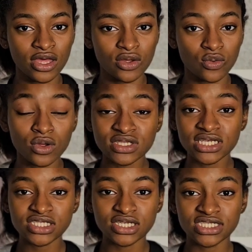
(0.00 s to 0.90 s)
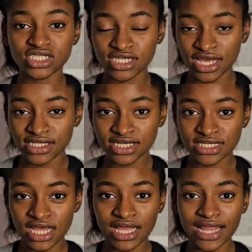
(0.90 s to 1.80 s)
Wu Zetian's changes
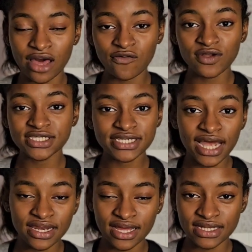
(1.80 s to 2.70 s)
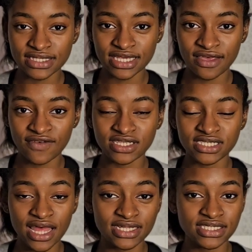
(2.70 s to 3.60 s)
allowed for China to give a
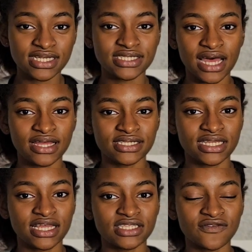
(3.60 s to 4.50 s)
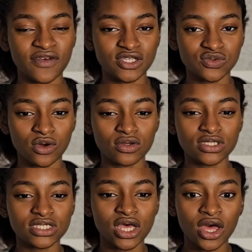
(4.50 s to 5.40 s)
chance to talented individuals.